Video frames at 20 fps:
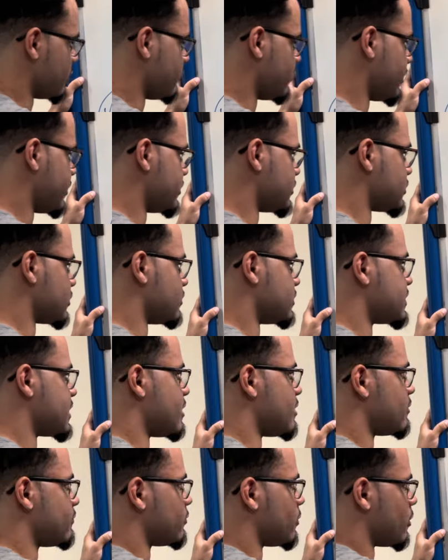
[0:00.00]
variance goes
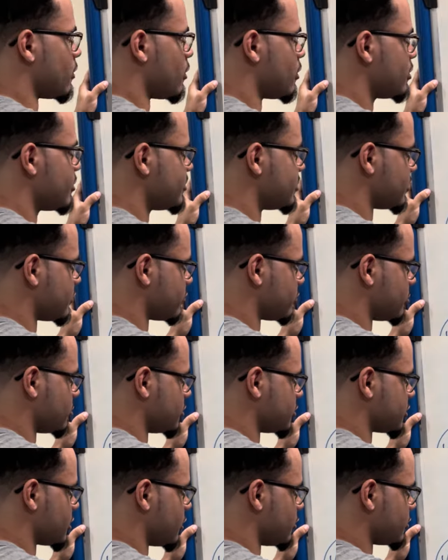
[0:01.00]
down. If our
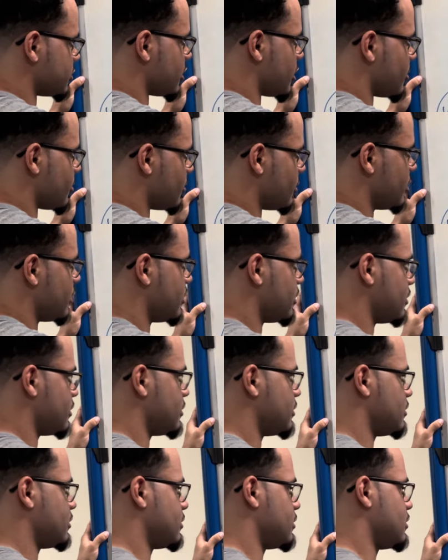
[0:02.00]
unobservables goes up,
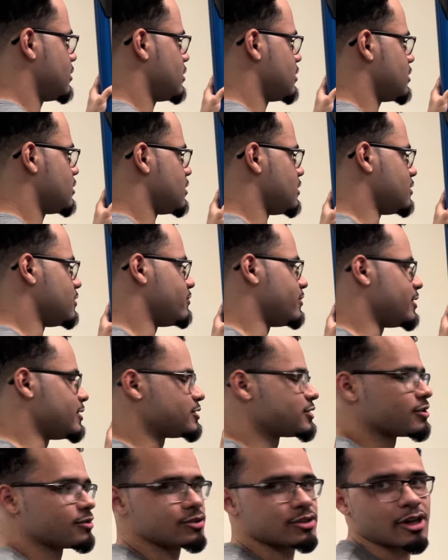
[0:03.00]
then the variance
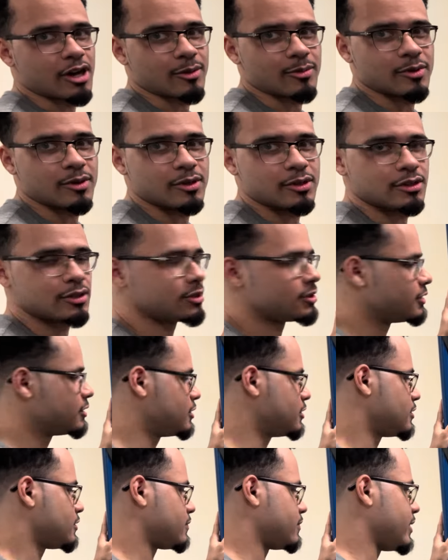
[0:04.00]
goes up,
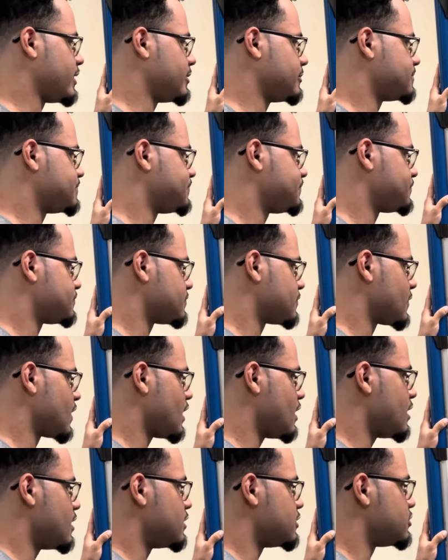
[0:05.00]
right?
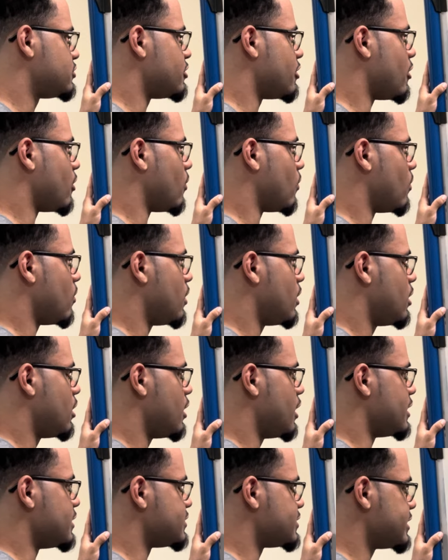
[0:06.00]
So
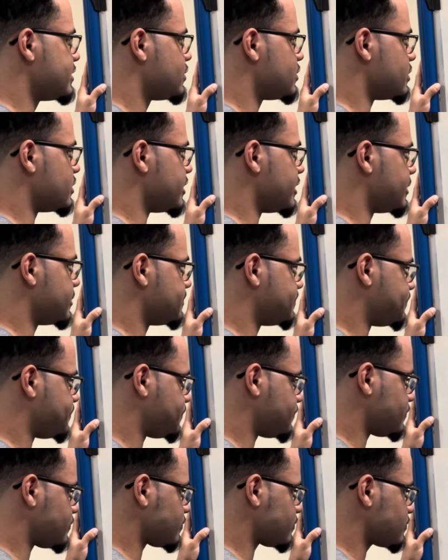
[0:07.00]
essentially,
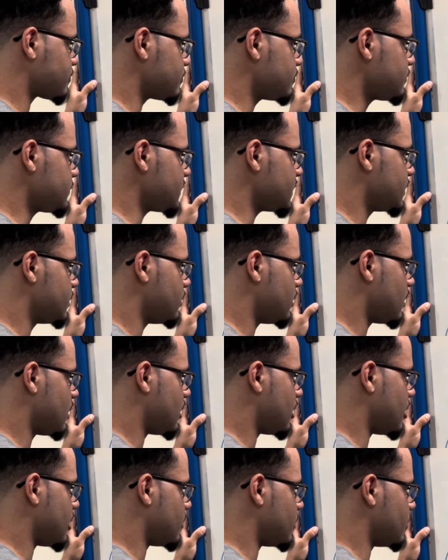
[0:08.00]

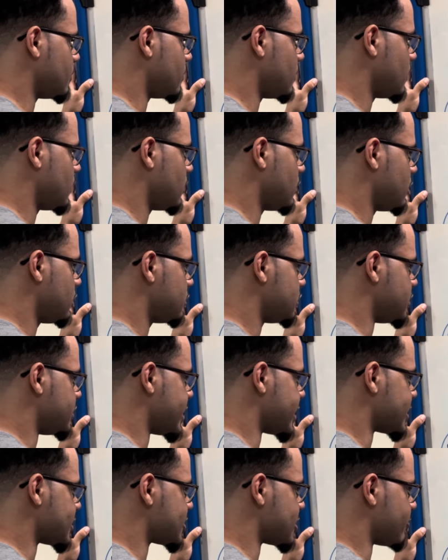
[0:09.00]
to
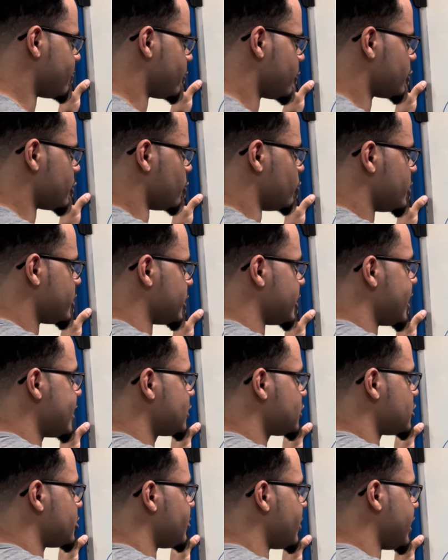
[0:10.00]
take a step further, we can
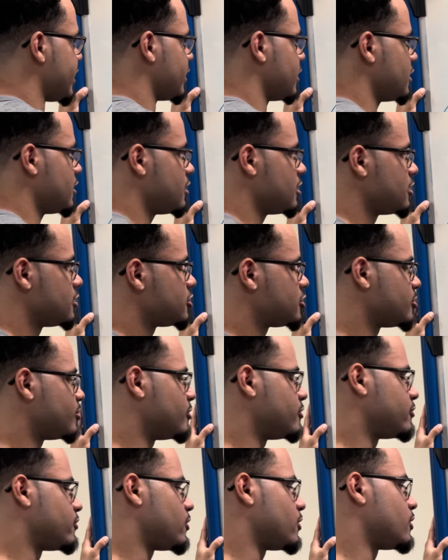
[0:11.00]
estimate some
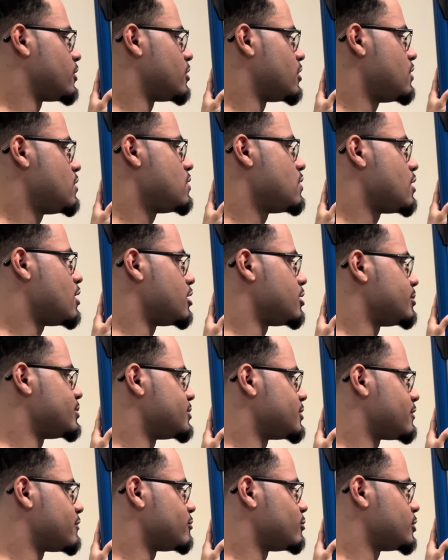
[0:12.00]
of our
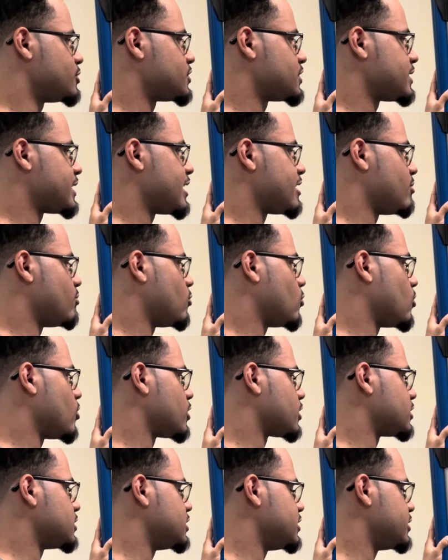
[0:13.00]
unobservables to get a more
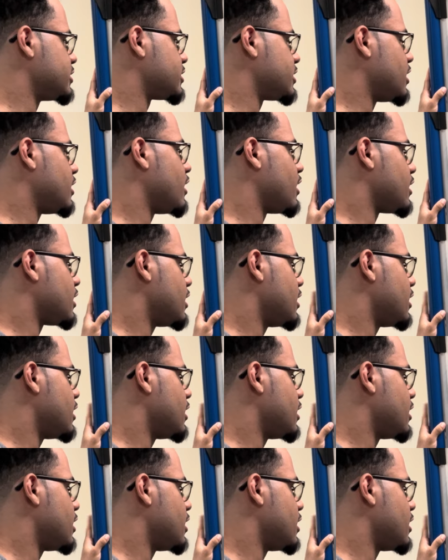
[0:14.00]
clear-cut